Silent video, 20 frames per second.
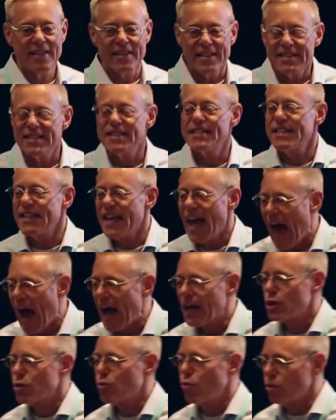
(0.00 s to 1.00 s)
This is the
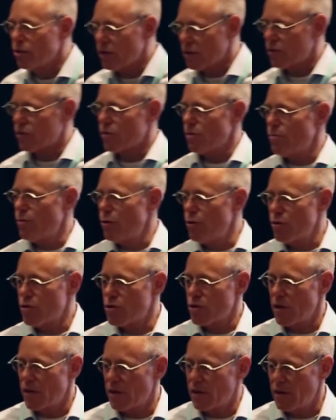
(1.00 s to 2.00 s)
actual
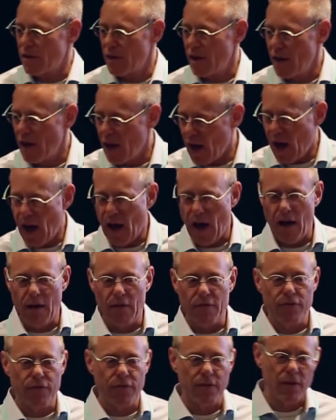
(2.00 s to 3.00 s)
distribution
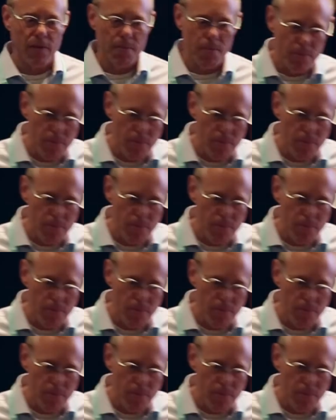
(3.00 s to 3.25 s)
of